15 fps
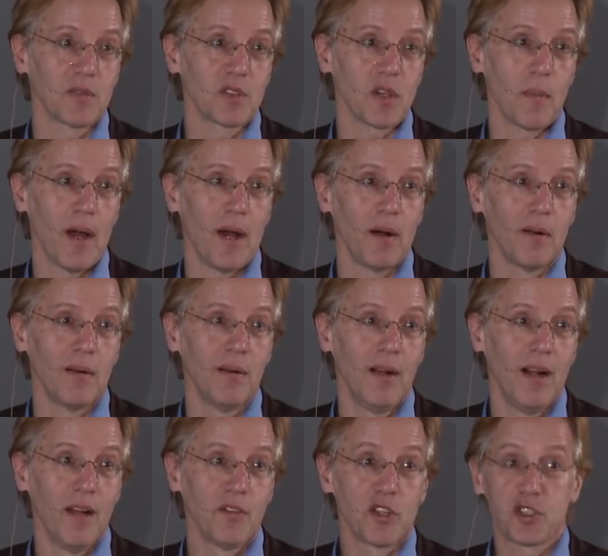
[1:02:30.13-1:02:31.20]
somehow
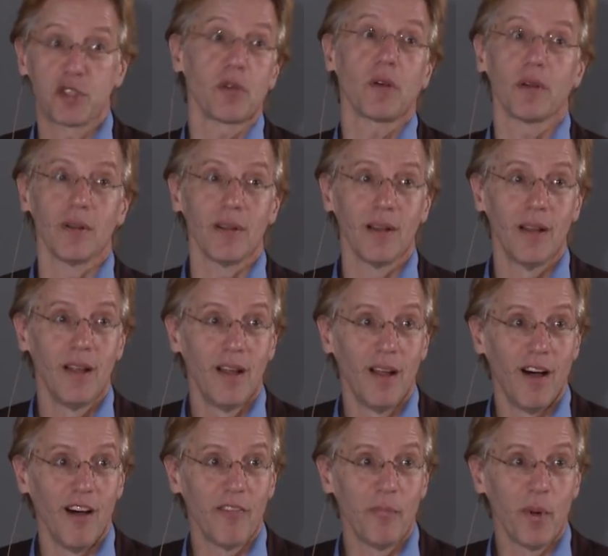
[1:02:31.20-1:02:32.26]
the struggle
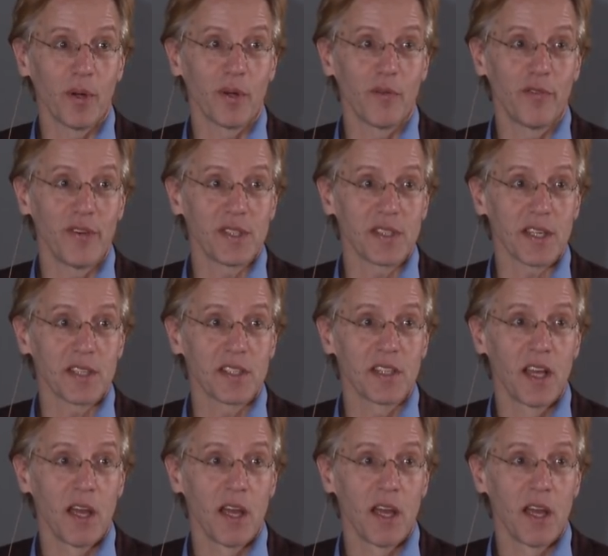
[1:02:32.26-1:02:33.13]
of modern physics.